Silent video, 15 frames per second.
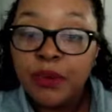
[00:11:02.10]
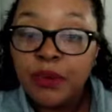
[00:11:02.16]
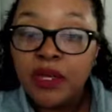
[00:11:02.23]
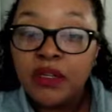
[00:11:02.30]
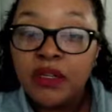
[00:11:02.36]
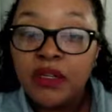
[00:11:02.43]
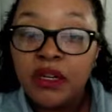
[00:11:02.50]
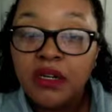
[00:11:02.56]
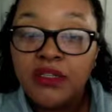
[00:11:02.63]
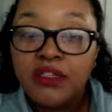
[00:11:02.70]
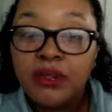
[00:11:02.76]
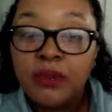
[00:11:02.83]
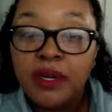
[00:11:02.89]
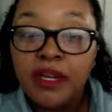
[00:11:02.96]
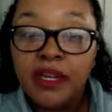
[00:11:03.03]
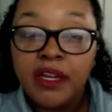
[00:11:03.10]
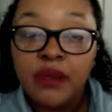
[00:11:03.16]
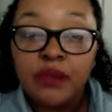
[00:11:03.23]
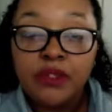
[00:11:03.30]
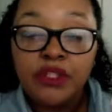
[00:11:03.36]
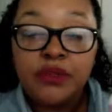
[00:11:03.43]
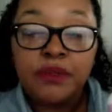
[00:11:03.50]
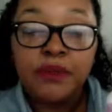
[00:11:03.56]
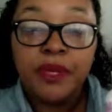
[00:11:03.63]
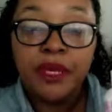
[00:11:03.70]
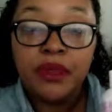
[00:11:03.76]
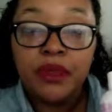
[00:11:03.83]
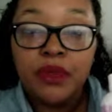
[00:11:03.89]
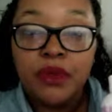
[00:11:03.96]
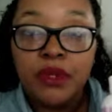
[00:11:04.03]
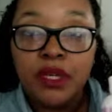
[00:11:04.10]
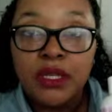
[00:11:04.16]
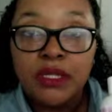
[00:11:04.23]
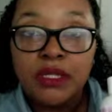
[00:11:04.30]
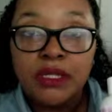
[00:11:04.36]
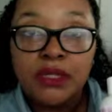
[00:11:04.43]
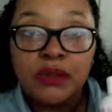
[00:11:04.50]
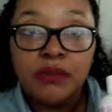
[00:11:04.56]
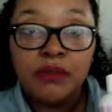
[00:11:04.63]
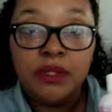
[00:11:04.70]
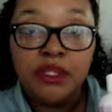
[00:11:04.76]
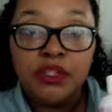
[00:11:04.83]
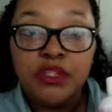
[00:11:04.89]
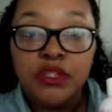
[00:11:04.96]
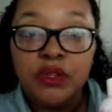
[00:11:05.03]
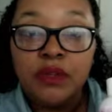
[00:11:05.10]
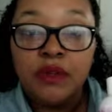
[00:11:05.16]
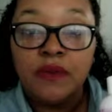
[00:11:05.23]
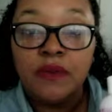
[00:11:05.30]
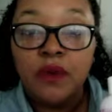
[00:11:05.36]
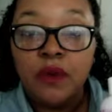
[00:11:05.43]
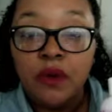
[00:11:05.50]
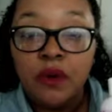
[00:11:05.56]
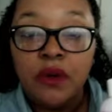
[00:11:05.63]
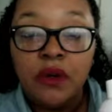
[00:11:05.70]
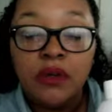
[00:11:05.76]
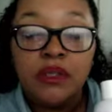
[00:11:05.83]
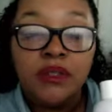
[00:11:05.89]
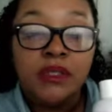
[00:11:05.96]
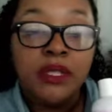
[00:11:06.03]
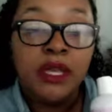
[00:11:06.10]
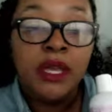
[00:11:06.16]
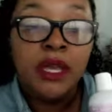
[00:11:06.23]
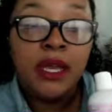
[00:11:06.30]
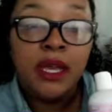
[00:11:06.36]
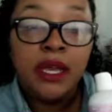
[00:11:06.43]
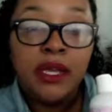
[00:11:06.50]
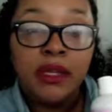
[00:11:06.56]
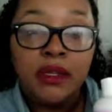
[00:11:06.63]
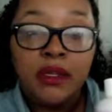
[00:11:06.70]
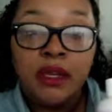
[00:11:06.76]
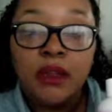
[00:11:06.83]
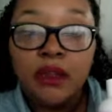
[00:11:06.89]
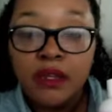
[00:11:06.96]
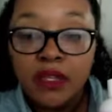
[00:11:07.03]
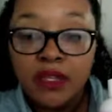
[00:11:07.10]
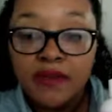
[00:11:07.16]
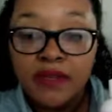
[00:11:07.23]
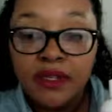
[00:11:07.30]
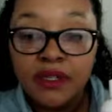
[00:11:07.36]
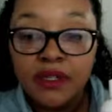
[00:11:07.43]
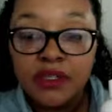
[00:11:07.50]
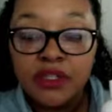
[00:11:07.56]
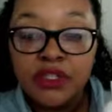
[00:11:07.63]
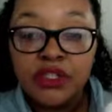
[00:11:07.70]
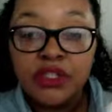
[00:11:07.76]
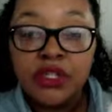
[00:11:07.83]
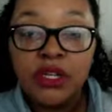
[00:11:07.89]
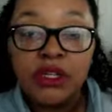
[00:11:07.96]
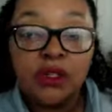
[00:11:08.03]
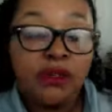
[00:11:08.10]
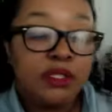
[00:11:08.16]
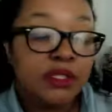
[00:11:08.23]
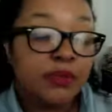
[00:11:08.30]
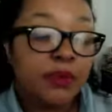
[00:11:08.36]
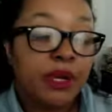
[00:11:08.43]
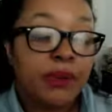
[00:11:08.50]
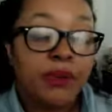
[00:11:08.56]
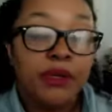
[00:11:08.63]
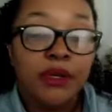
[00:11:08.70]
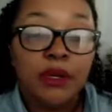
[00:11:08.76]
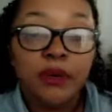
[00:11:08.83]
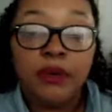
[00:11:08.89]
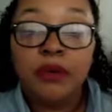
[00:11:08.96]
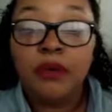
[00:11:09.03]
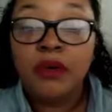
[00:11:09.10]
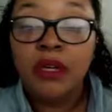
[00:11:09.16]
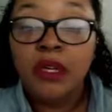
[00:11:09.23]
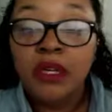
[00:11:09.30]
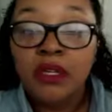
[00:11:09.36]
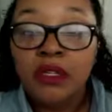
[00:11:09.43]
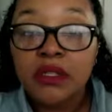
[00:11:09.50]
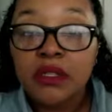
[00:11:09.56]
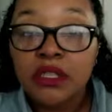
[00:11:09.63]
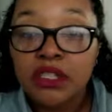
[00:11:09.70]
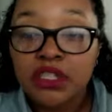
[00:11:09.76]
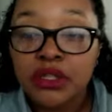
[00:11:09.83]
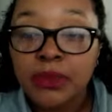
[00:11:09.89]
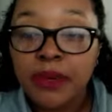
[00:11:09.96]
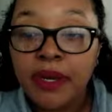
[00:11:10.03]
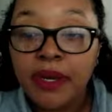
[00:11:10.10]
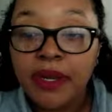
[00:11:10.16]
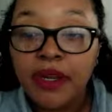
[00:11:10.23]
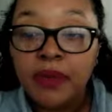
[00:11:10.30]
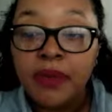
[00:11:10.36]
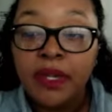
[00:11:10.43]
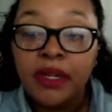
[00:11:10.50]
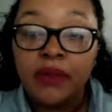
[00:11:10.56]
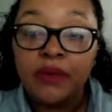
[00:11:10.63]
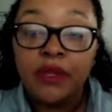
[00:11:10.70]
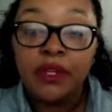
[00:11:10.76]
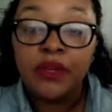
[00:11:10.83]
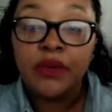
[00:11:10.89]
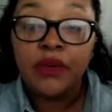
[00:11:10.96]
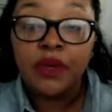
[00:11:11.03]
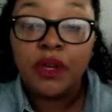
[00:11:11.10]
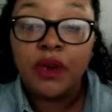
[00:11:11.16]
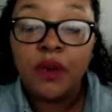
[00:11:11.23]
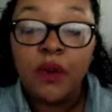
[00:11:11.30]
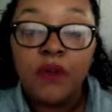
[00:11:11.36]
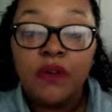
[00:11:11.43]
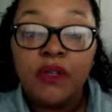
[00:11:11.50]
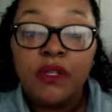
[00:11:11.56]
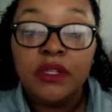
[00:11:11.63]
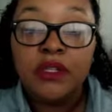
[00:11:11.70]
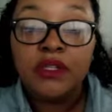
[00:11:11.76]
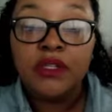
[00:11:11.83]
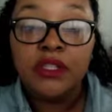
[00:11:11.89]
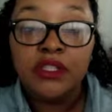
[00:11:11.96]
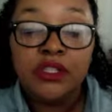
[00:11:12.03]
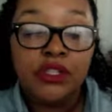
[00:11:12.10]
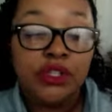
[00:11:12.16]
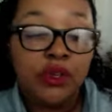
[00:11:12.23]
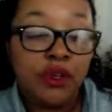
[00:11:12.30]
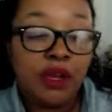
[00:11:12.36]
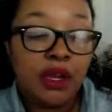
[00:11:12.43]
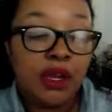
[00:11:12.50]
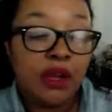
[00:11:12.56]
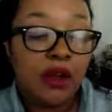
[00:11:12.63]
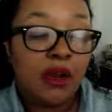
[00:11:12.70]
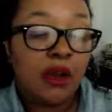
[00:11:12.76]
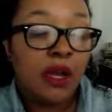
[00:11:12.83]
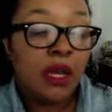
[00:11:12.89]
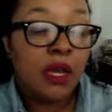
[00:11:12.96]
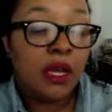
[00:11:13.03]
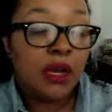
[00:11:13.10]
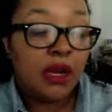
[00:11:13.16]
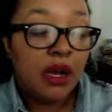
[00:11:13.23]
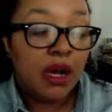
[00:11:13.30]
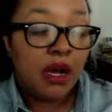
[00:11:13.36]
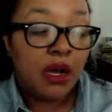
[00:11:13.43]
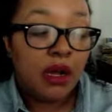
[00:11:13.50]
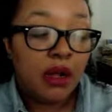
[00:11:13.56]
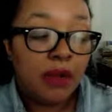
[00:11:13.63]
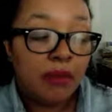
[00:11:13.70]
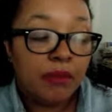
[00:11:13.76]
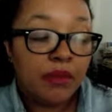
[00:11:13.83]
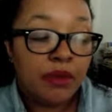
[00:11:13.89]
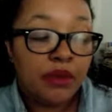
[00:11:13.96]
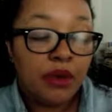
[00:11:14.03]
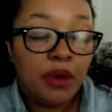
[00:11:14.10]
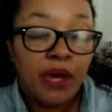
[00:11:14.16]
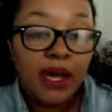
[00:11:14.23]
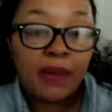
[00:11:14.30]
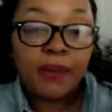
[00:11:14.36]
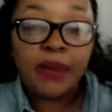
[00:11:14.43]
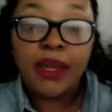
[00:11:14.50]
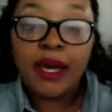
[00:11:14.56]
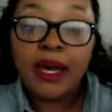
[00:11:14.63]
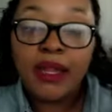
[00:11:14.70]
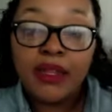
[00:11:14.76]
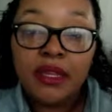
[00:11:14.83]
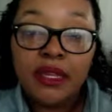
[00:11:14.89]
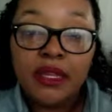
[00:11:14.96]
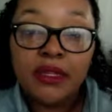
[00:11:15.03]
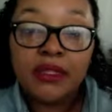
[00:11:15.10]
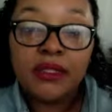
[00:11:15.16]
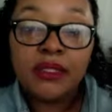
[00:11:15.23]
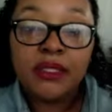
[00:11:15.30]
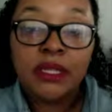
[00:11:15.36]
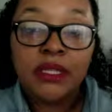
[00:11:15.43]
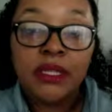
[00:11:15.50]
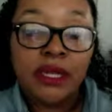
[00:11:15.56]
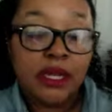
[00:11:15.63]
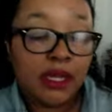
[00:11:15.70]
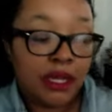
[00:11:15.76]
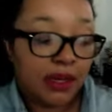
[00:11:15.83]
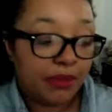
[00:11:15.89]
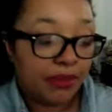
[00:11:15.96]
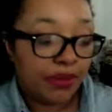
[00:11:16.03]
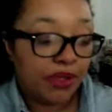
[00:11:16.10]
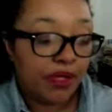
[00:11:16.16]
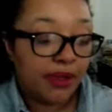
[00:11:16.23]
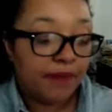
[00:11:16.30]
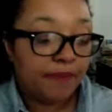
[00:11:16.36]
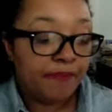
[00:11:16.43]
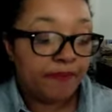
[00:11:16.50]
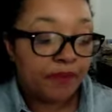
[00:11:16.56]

my concoction on my hair, which basically just a mixture of oils and another leave-in conditioner. I know it's probably double condition my hair, but I don't think you can overly condition your hair. Um, so I apply this, and then I put